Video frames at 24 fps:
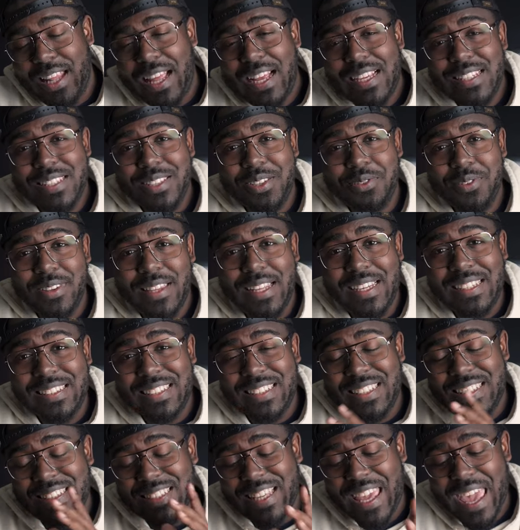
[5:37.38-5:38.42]
last two things
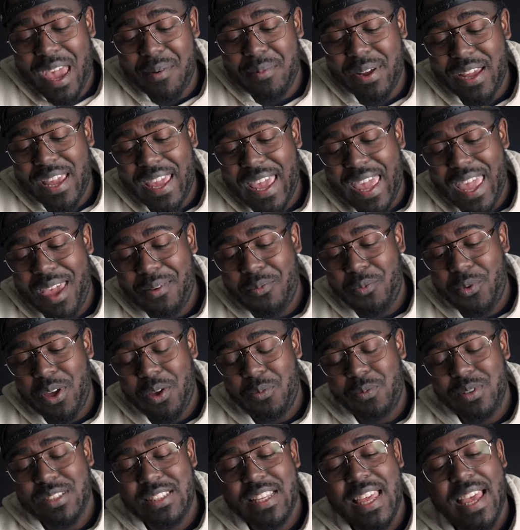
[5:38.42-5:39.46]
that this camera came
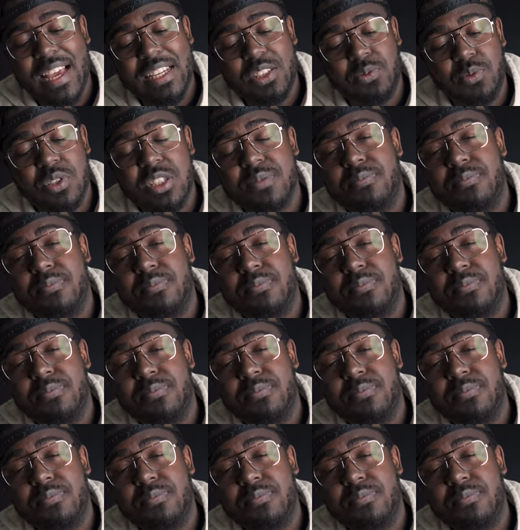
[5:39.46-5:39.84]
with was the actual